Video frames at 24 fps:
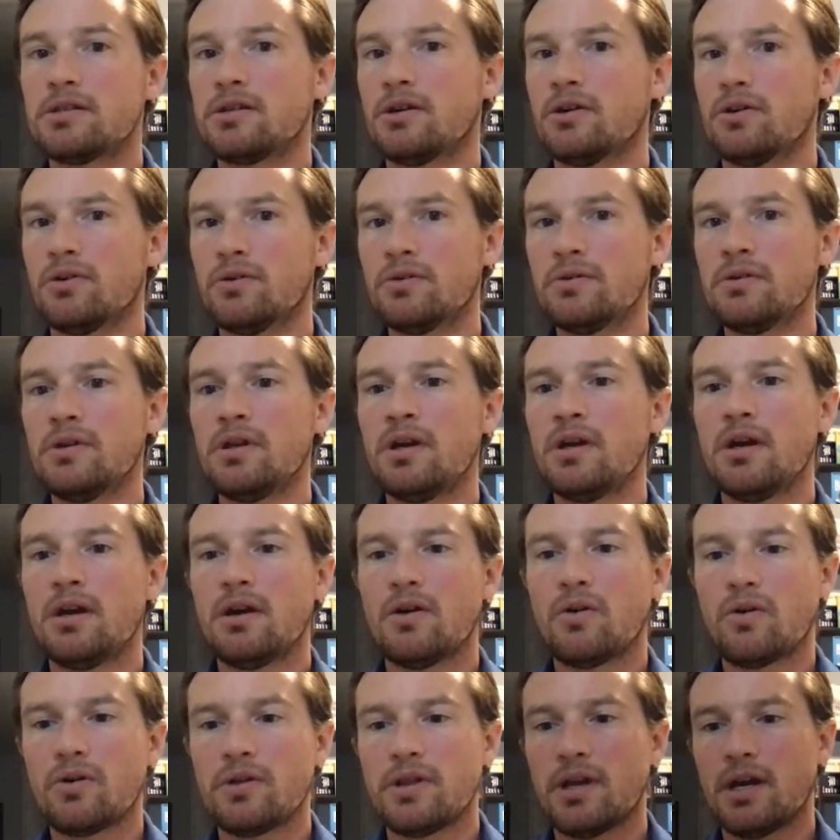tone
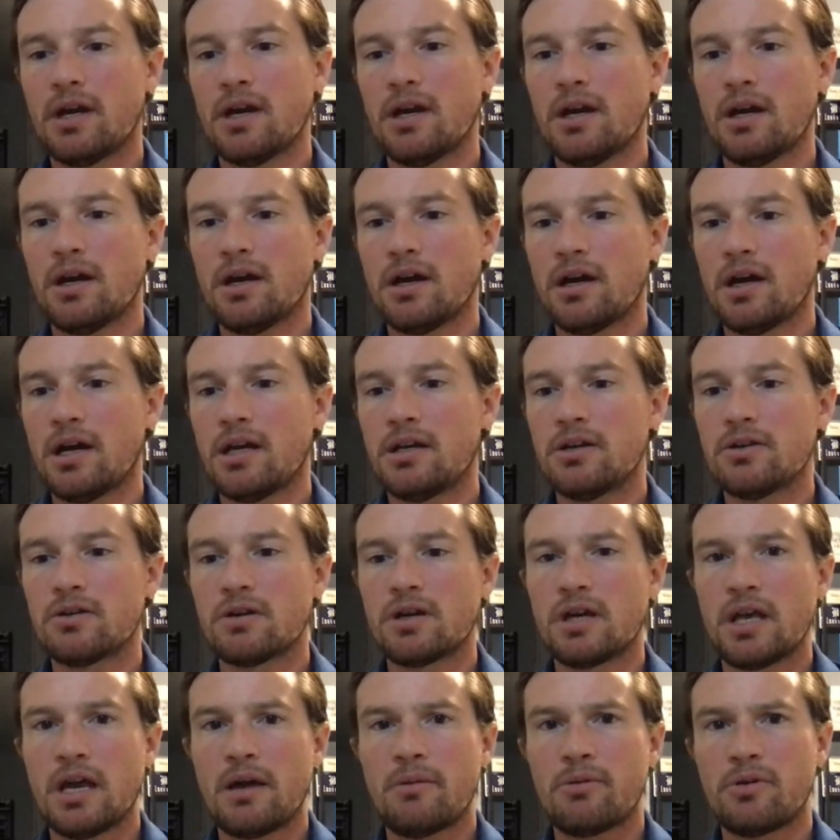or the
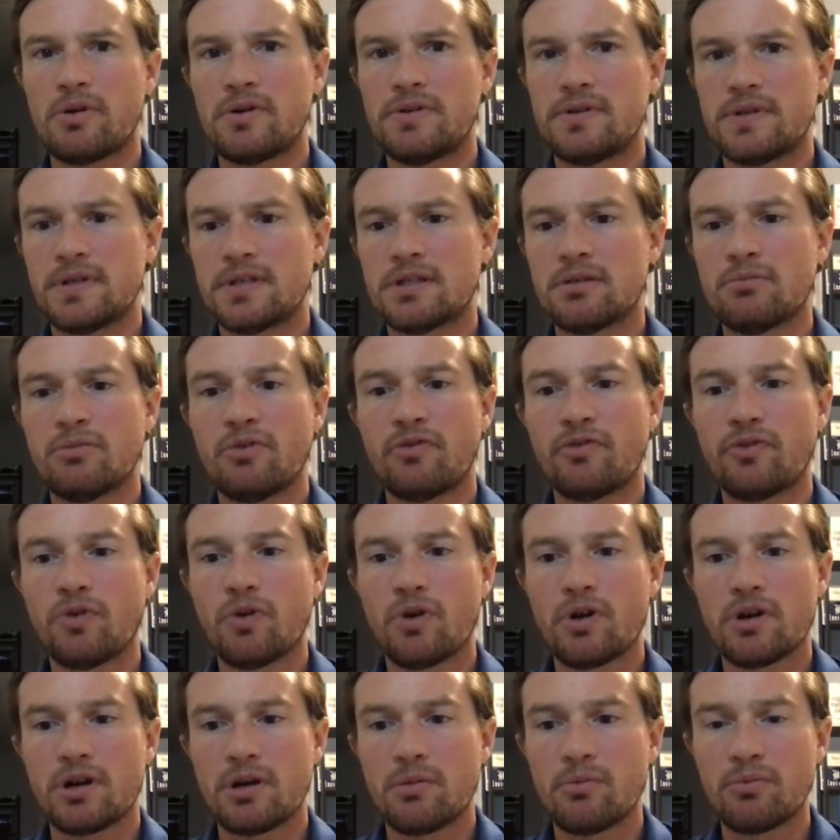endocannabinoid system
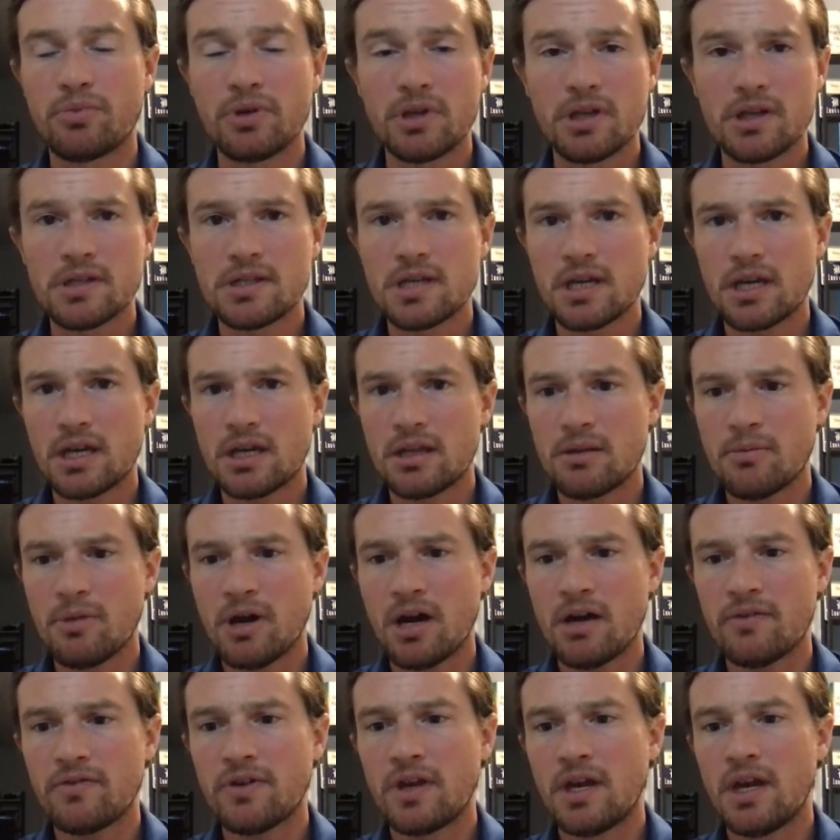before completely taking them
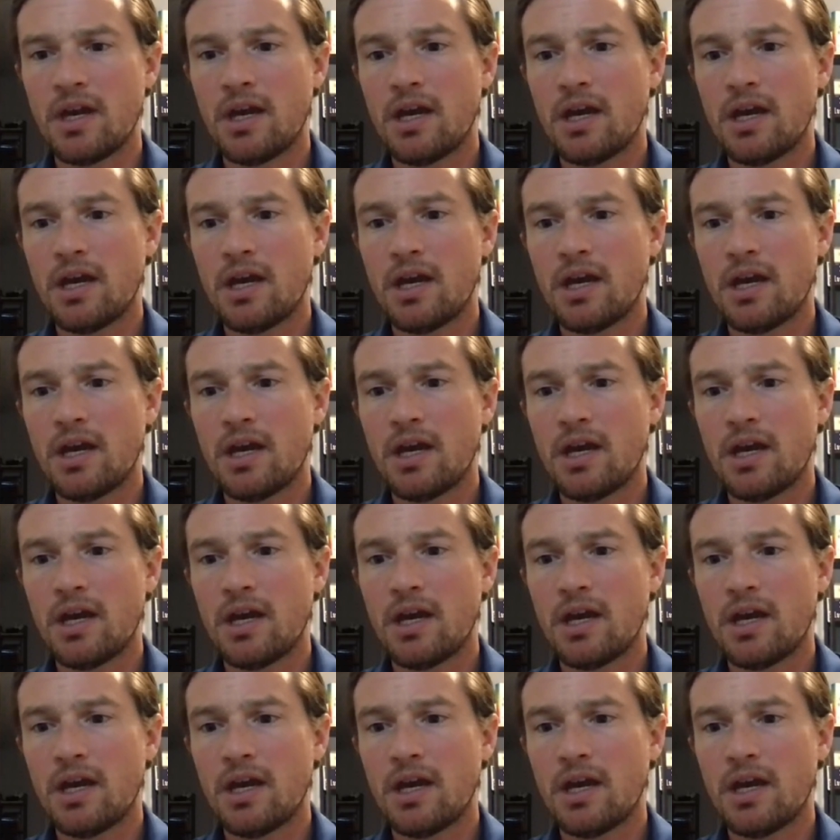off.